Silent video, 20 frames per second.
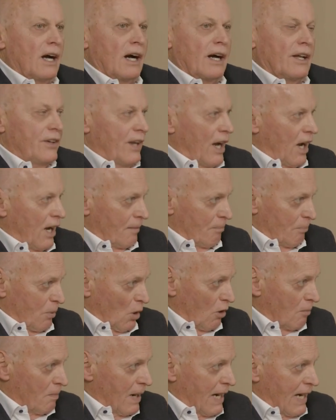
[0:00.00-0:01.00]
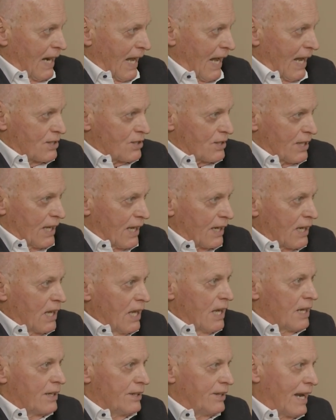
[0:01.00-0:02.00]
A non-probate asset
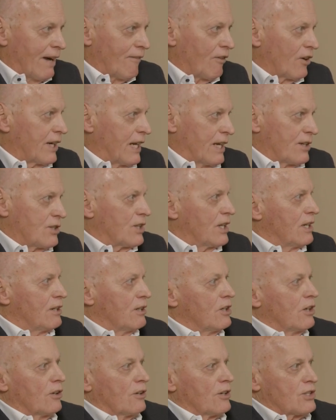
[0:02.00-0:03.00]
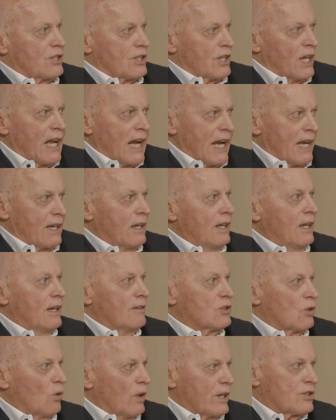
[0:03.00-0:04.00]
never gets into your estate,
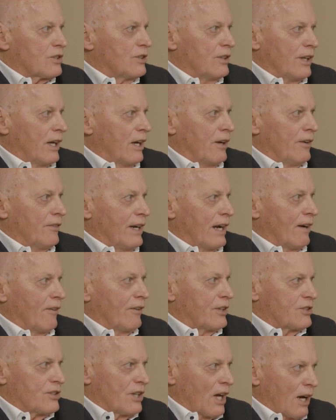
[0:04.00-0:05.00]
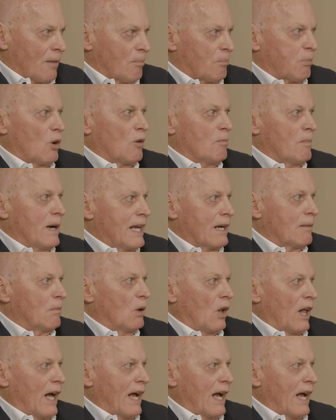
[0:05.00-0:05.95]
so it's not a probatable